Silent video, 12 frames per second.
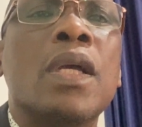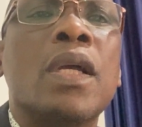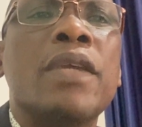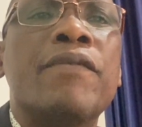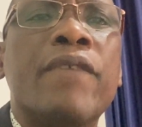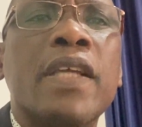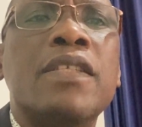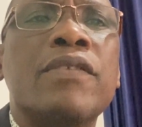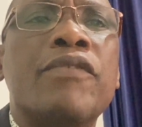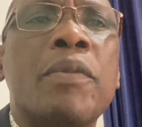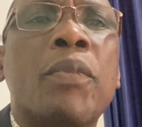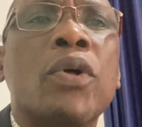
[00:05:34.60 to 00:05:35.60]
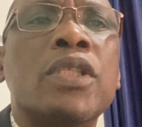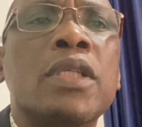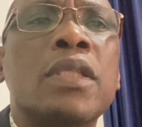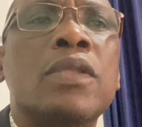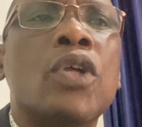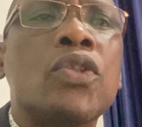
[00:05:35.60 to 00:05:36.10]
Effective
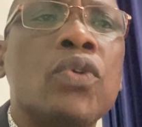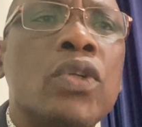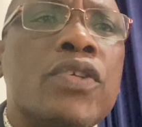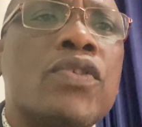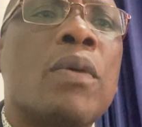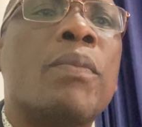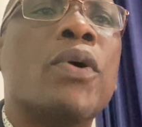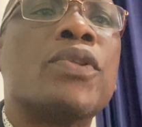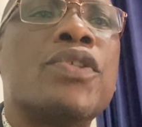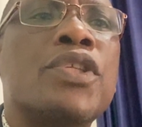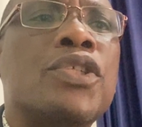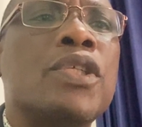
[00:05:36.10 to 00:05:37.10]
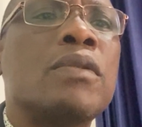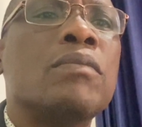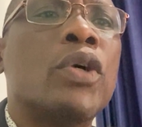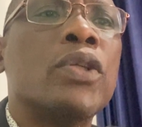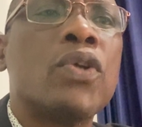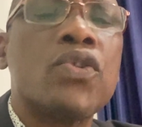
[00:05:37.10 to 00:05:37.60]
reporting not only supports teaching,
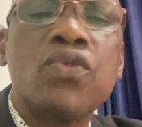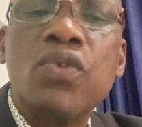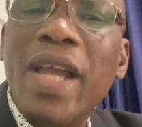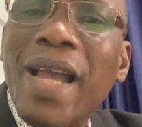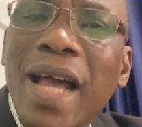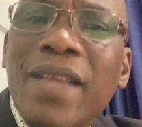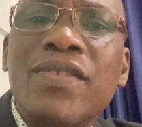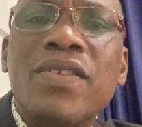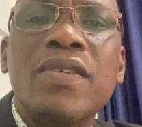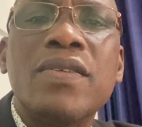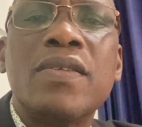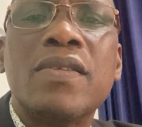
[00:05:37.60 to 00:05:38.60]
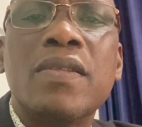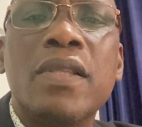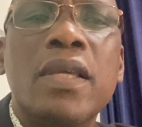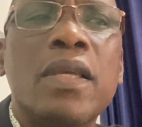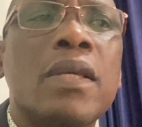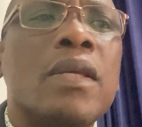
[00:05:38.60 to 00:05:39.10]
but it also enhances
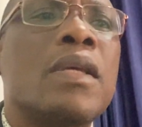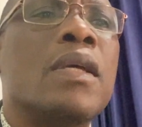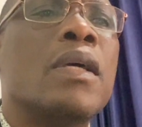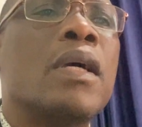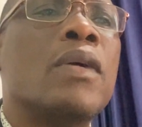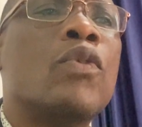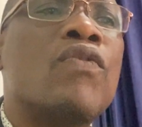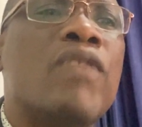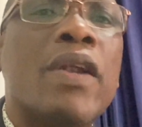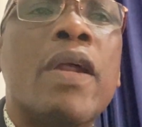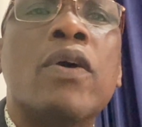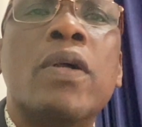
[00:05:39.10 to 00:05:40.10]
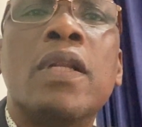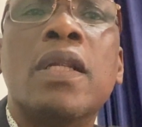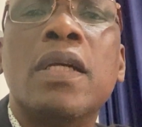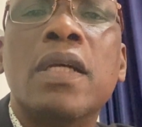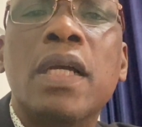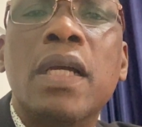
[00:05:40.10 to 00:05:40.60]
the overall
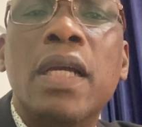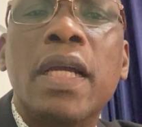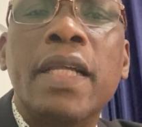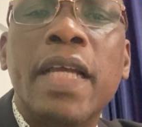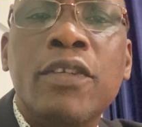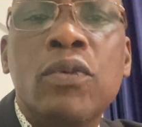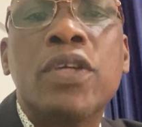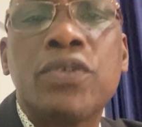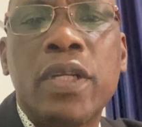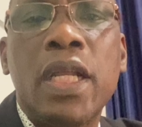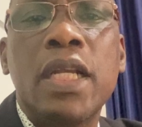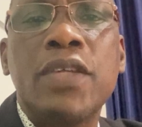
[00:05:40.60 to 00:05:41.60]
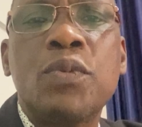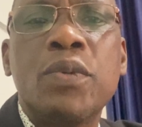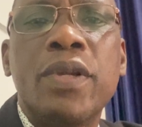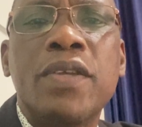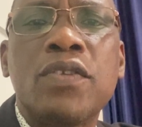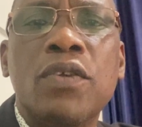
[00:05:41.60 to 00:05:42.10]
educational
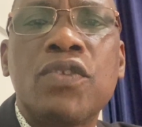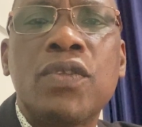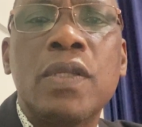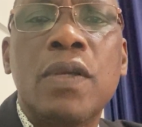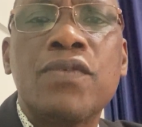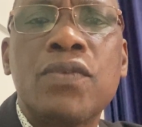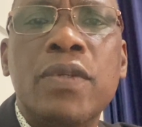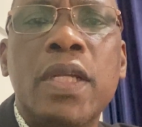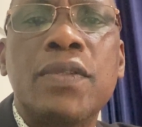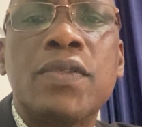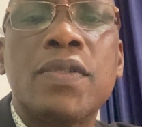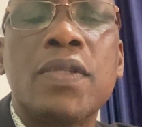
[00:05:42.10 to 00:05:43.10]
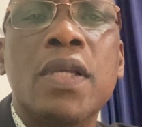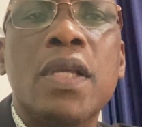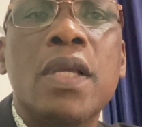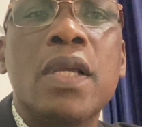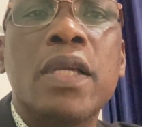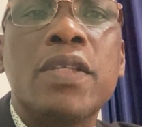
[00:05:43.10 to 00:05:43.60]
experience of students.
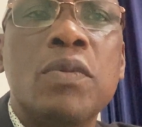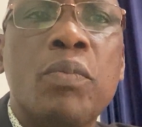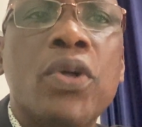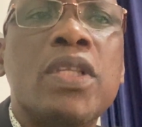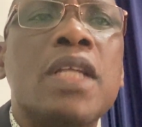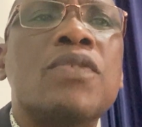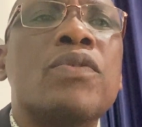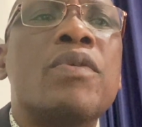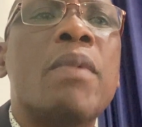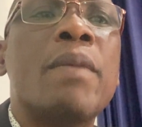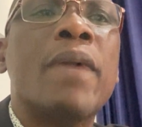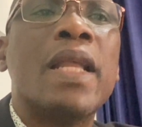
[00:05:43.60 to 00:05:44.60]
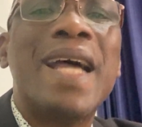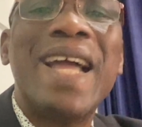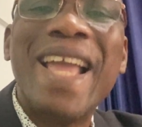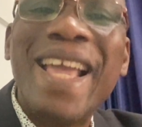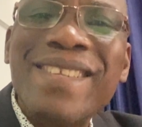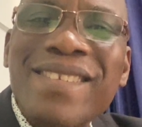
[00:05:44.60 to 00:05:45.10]
It's important to remember that
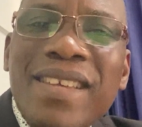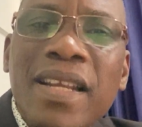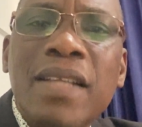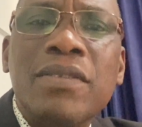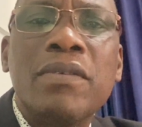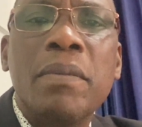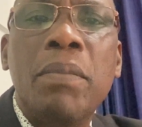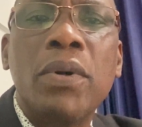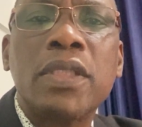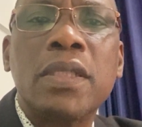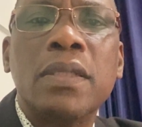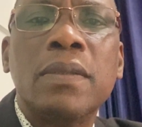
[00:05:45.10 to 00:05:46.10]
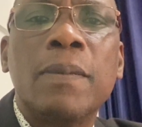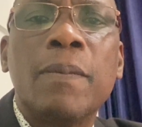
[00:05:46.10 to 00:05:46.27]
excellent reporting